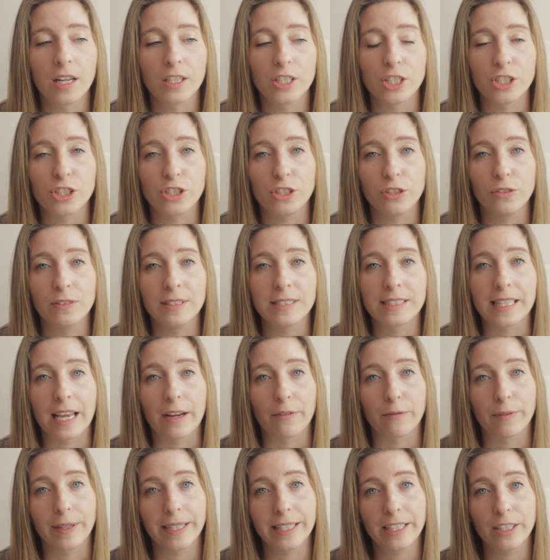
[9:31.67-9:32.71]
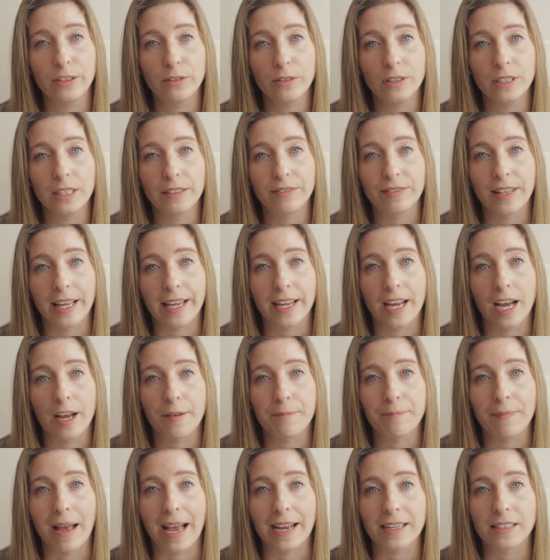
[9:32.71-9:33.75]
Do students get ridiculed if they
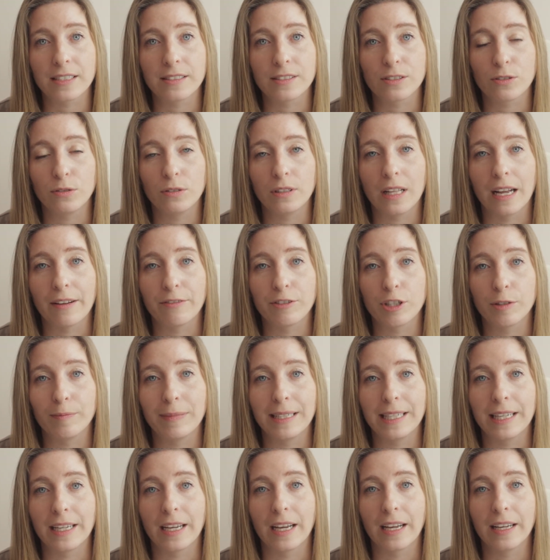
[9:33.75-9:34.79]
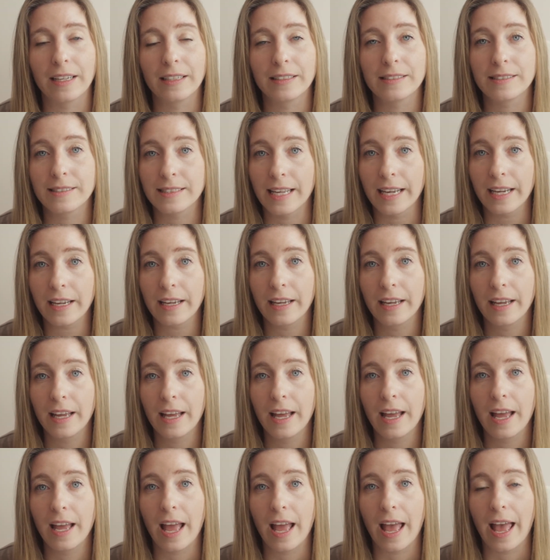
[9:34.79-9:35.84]
come back to school after being sick
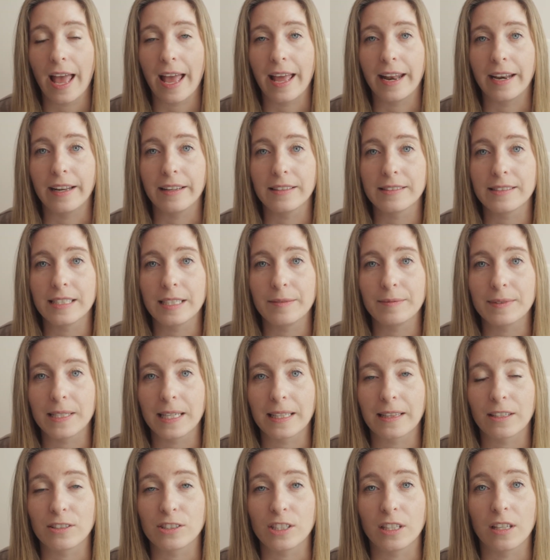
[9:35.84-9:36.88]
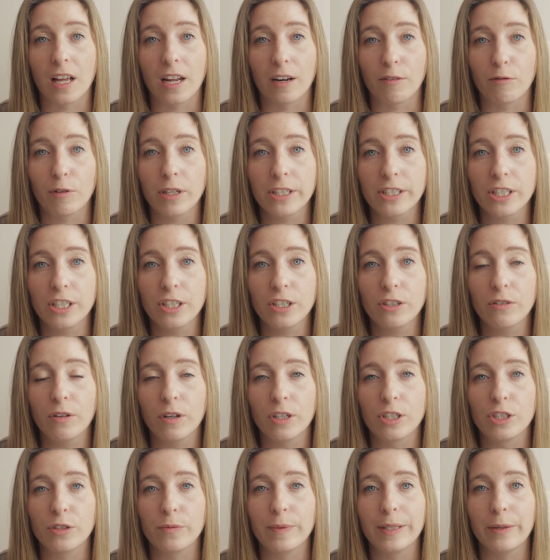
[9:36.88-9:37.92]
and it seems like there's a lot of work to do
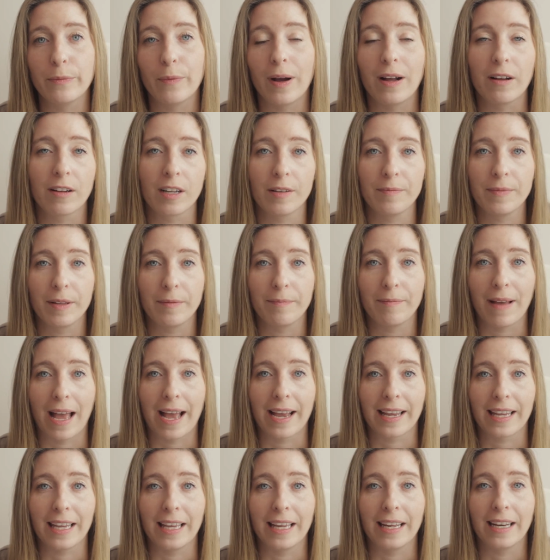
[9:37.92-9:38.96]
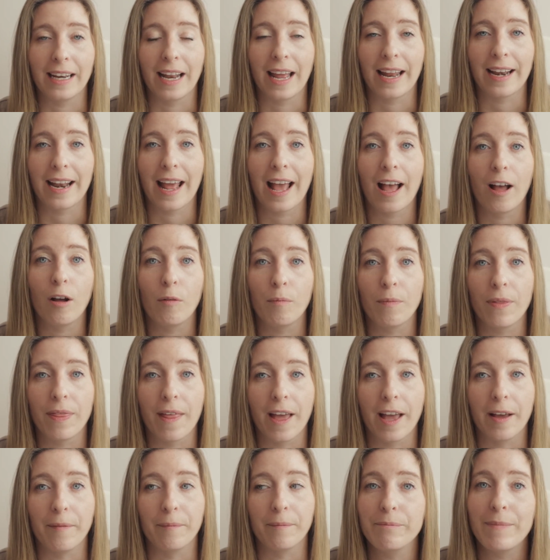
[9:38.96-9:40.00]
or do we welcome them back in and help
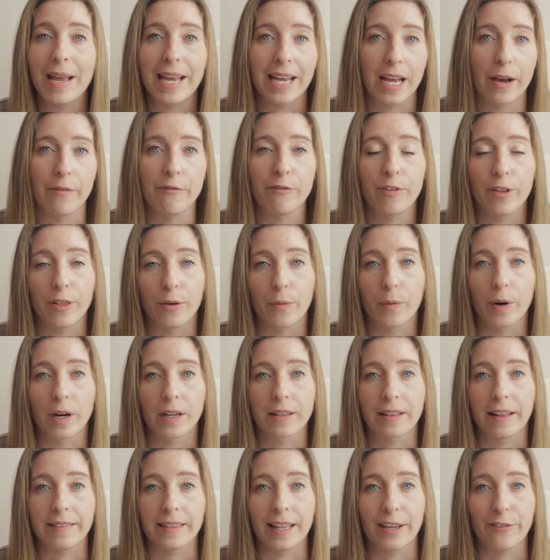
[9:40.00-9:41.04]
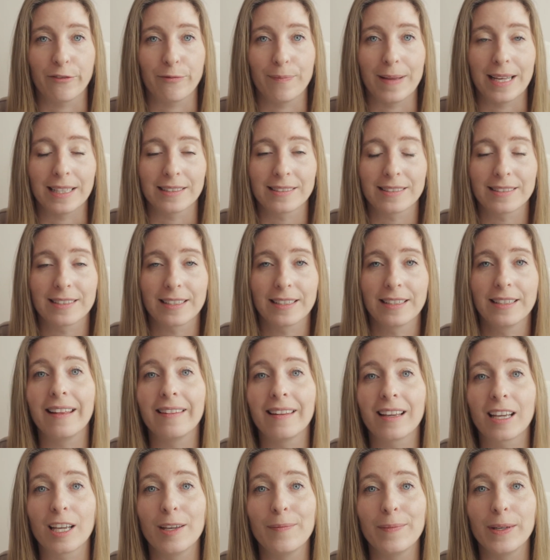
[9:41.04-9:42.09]
them make up for the work that they've missed?
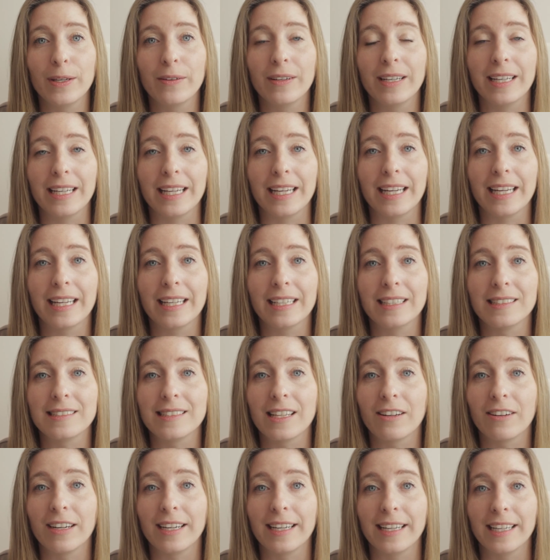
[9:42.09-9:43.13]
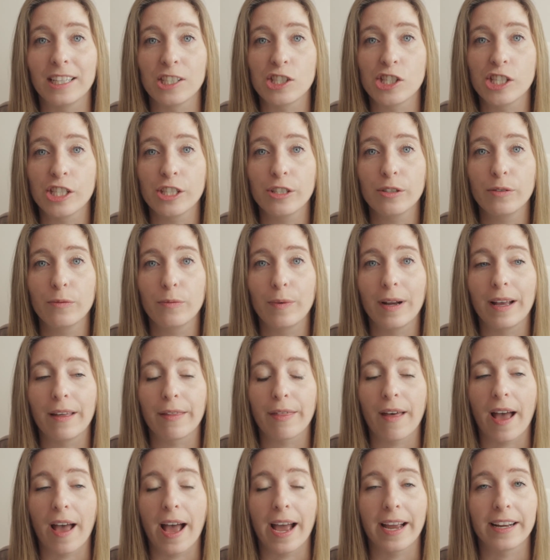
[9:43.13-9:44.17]
In the community, is there an issue
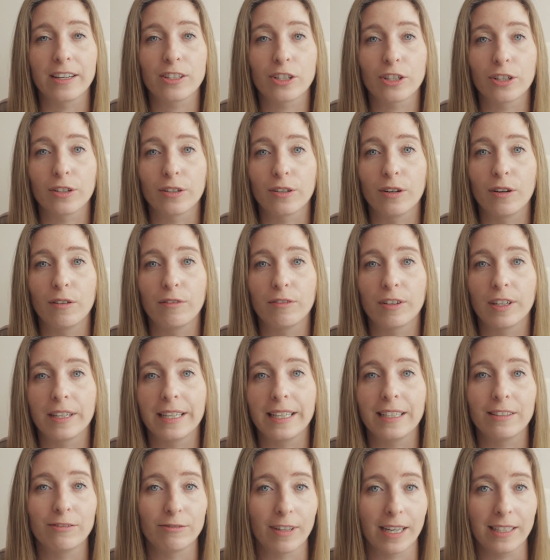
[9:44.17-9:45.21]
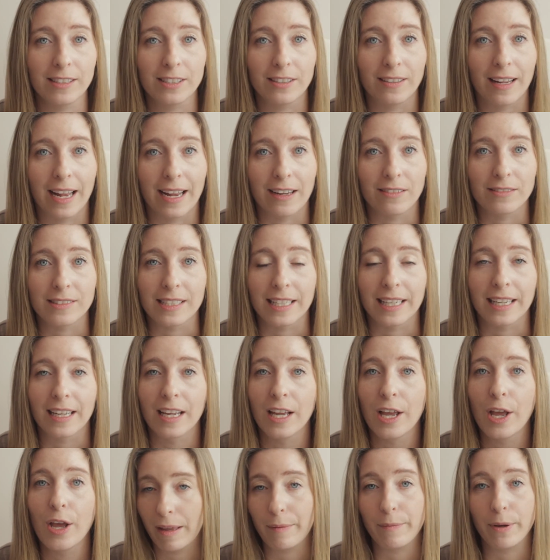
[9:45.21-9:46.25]
with high turnover in rental housing?
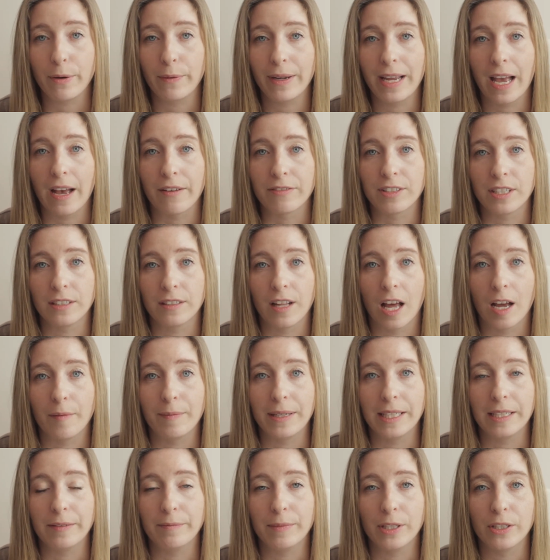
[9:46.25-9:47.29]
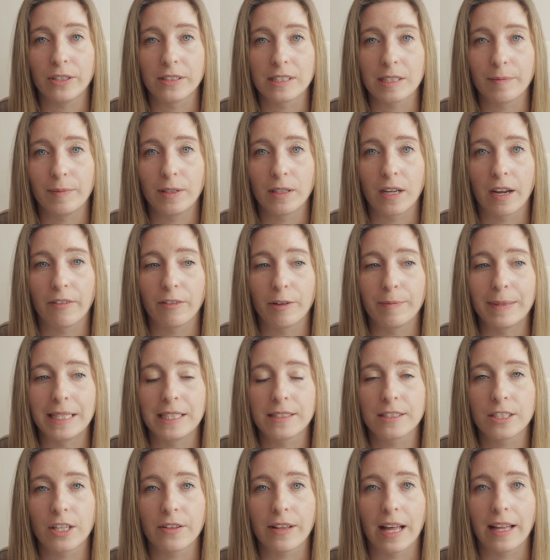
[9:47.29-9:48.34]
Maybe we have to lobby municipal
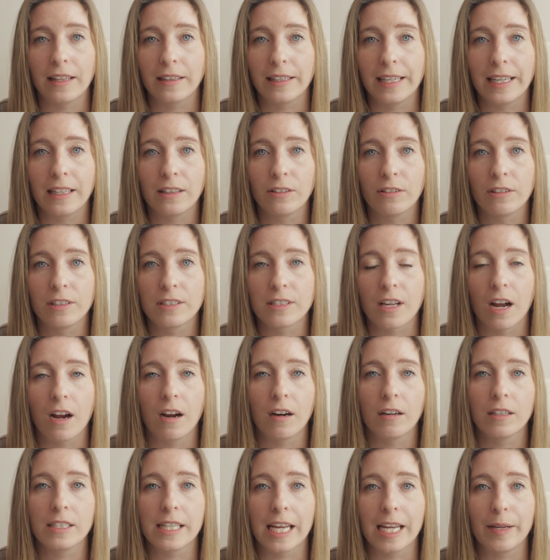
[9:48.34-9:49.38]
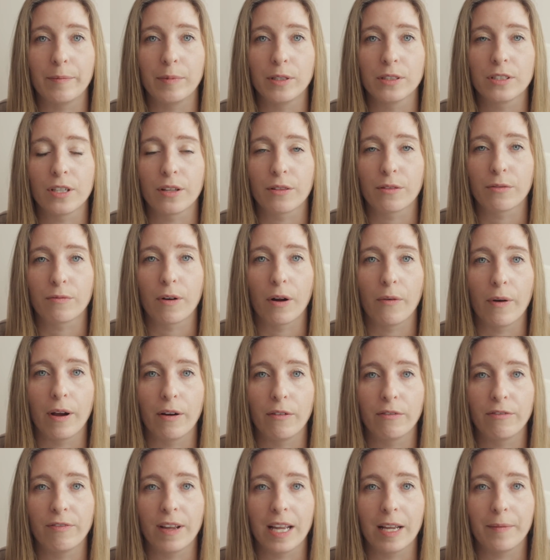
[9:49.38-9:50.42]
governments so that landlords aren't able to throw
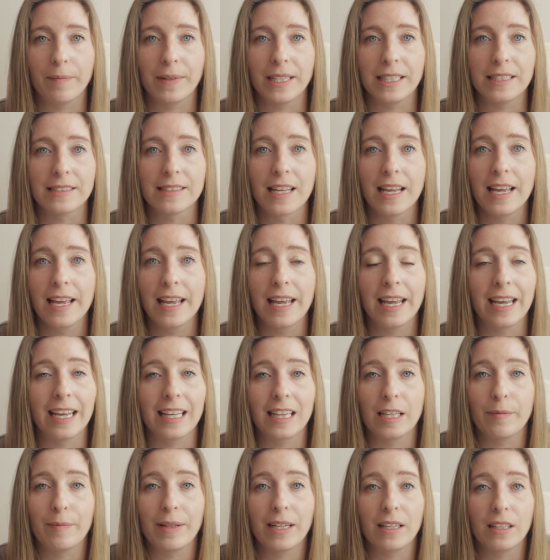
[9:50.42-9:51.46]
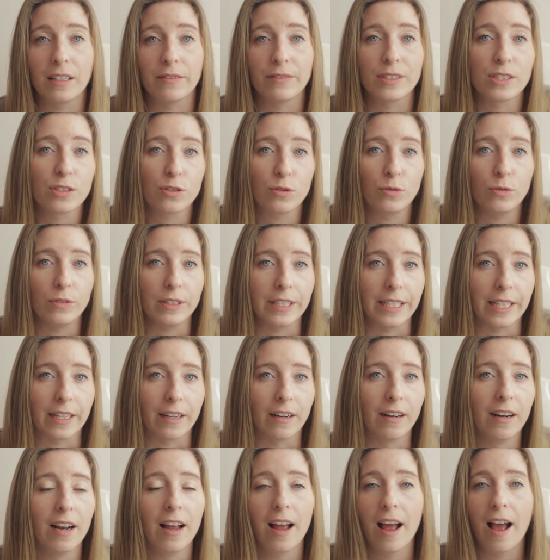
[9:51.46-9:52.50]
out families in the middle of a school
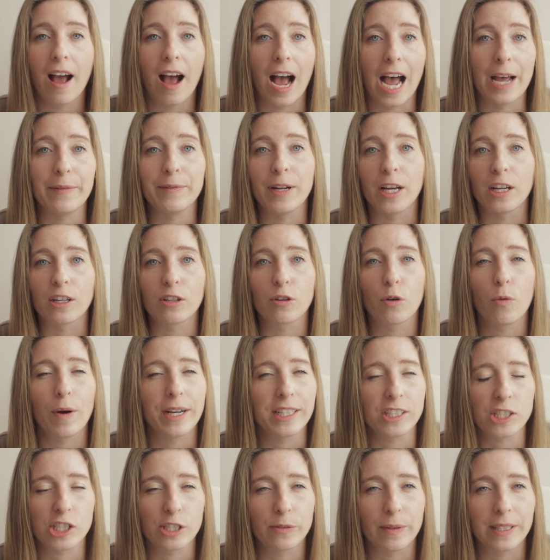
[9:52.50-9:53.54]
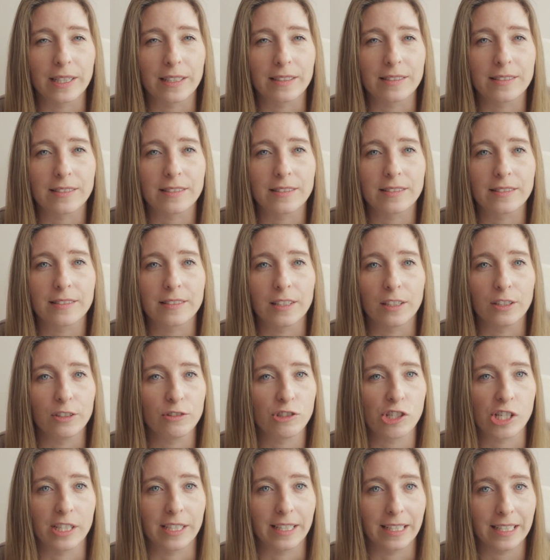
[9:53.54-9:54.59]
year I'm not quite sure what the
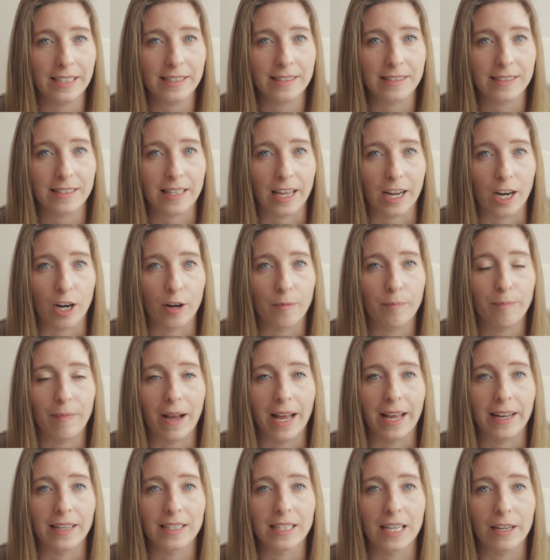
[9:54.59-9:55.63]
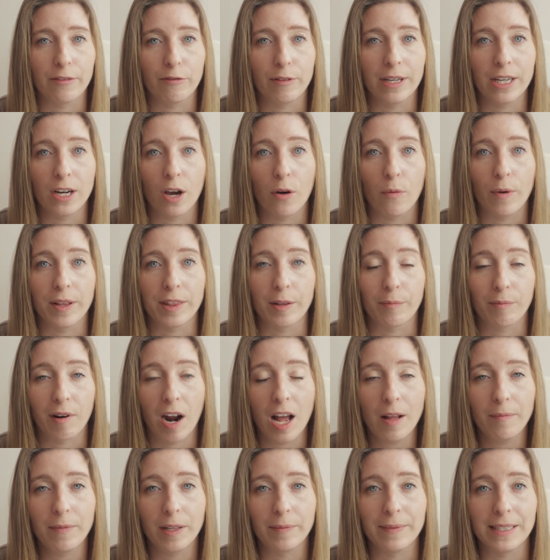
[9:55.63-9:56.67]
solution is there, but if we know what the
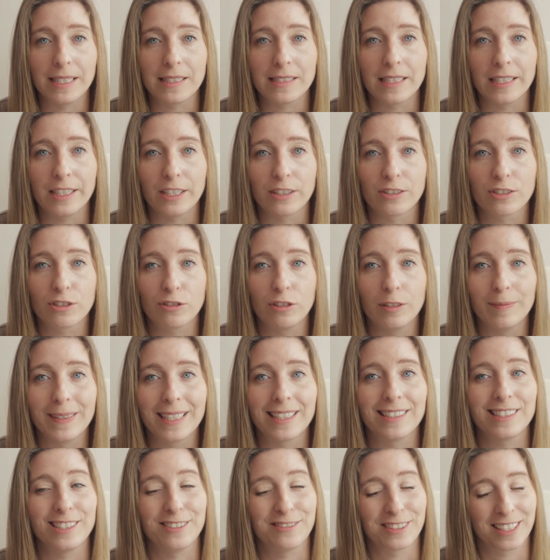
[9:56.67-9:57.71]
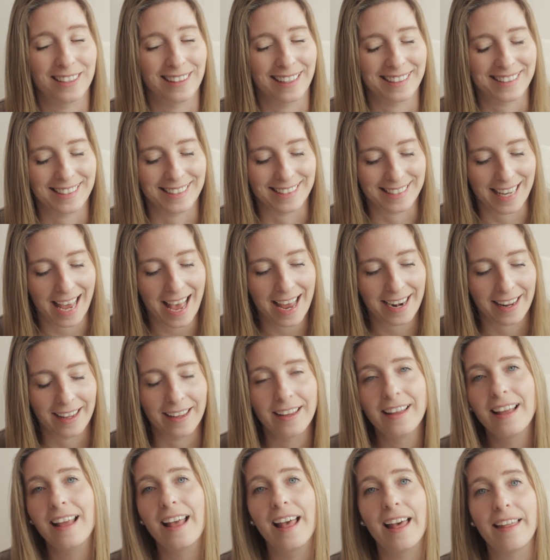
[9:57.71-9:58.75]
problem is in your school because you've collected
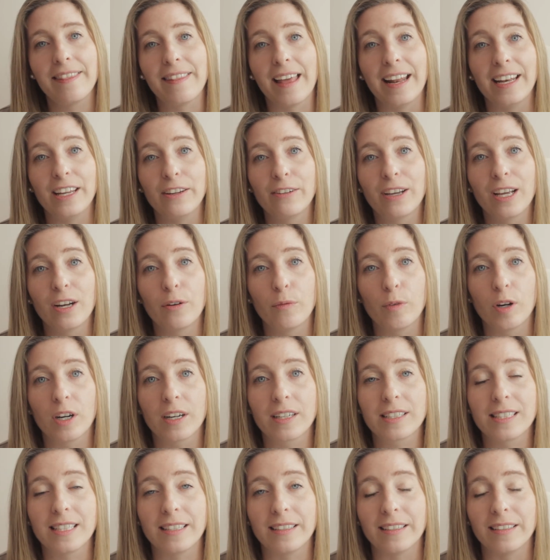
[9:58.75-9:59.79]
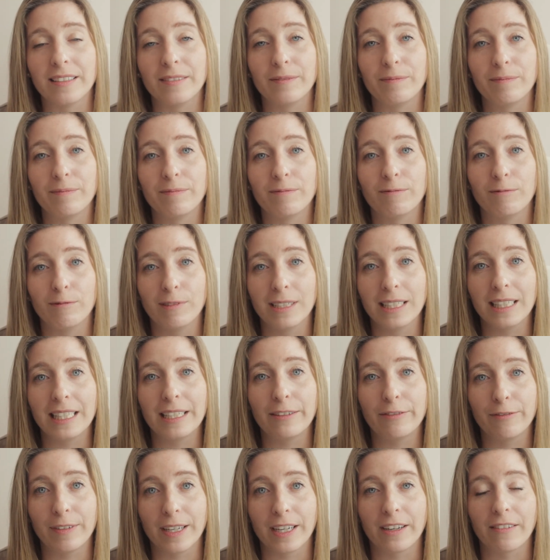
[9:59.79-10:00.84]
data, then you can work to
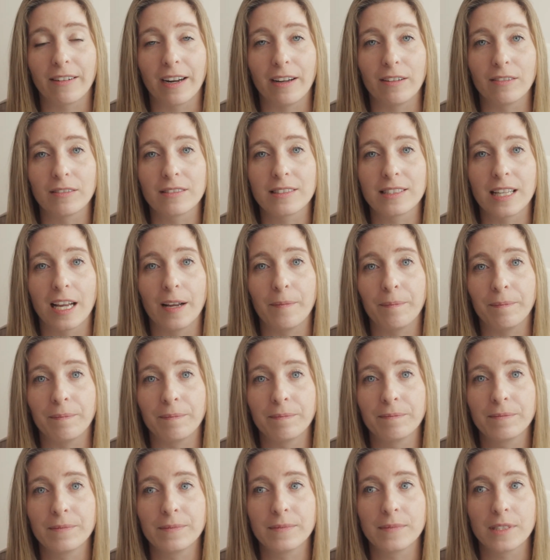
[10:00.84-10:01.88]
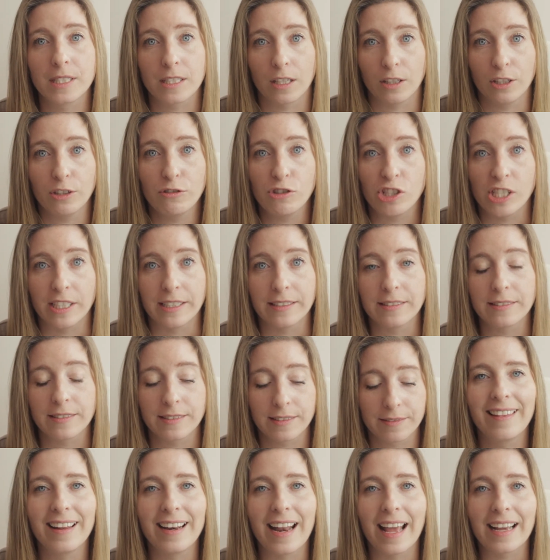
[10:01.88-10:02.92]
really figure out some
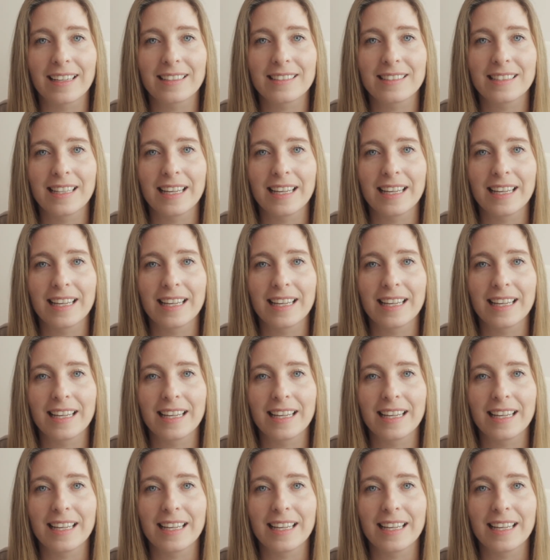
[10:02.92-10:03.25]
solutions. The next